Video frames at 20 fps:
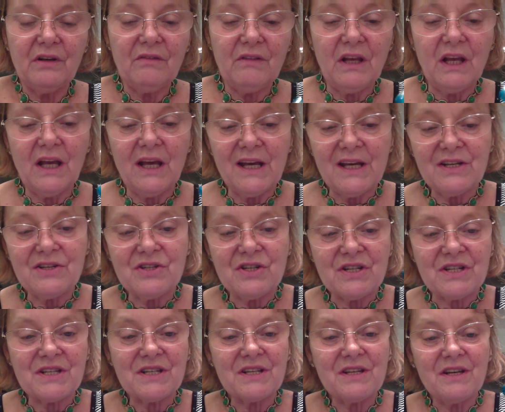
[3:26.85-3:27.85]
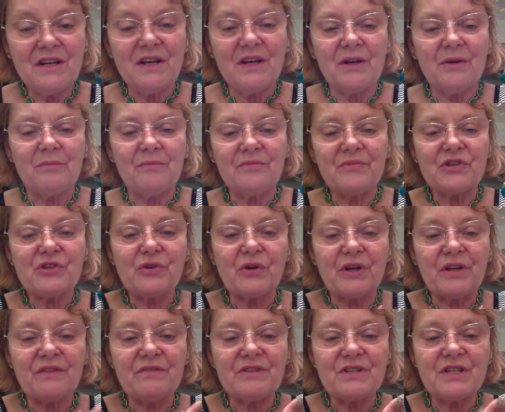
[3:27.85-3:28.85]
the edge is um,
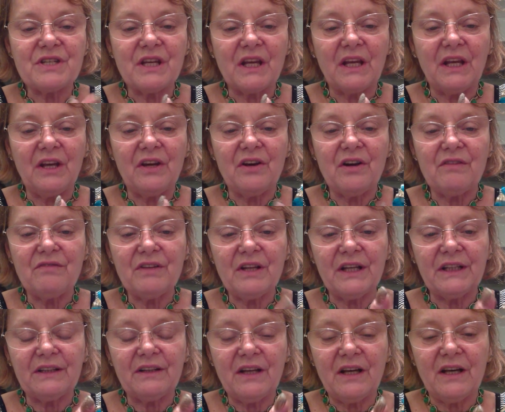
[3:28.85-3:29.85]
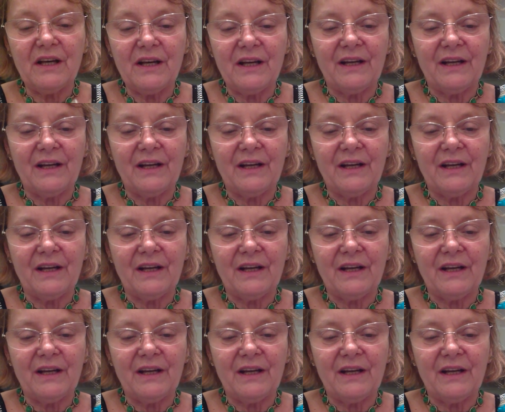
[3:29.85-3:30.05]
sort of sticking off like that.